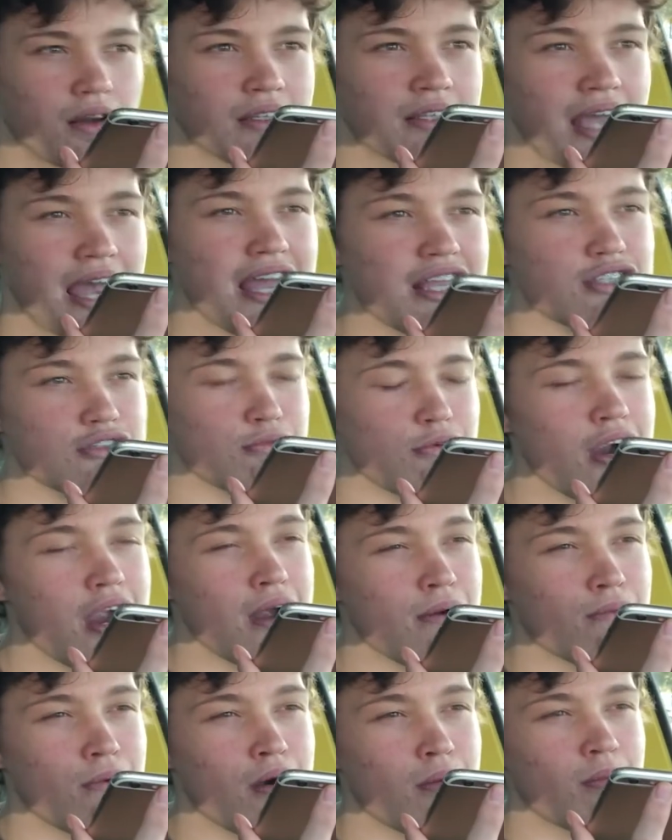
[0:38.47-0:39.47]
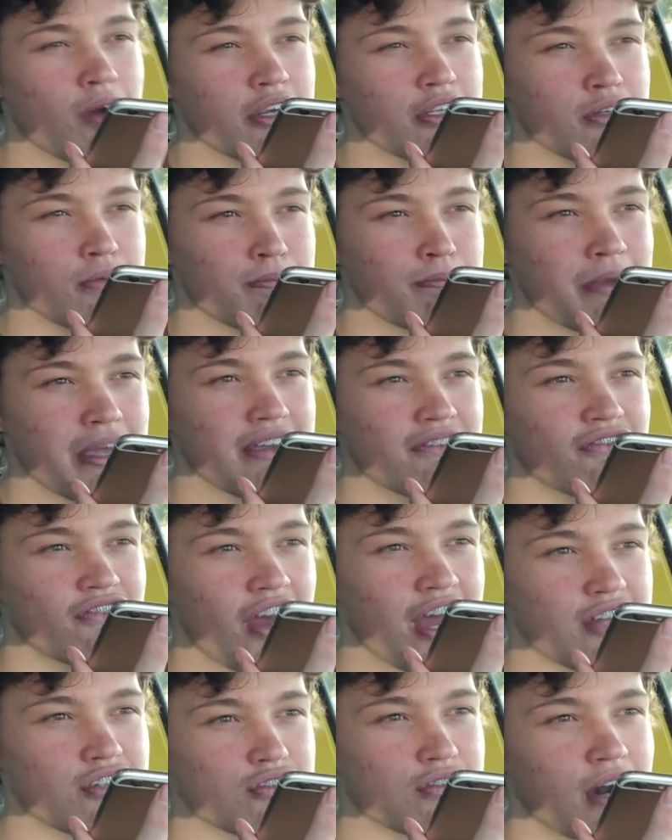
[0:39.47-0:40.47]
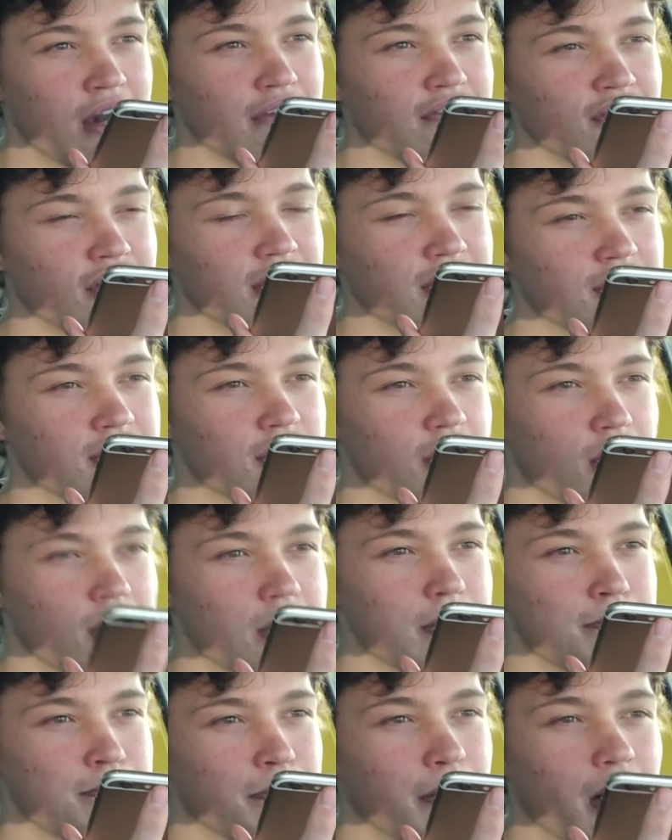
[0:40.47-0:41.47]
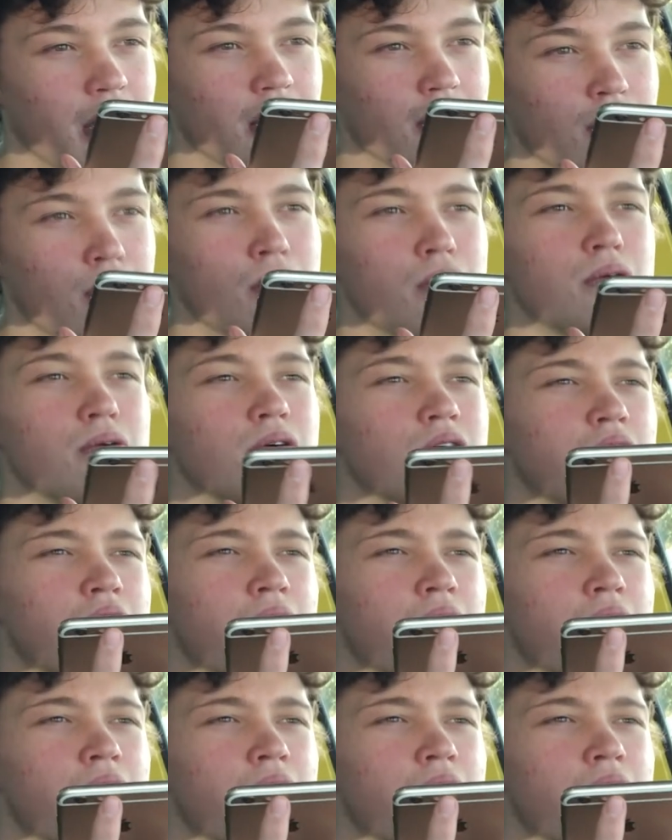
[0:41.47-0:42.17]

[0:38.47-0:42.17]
Yes, we're at Walmart, you big, fat, trifling, dirty butthole.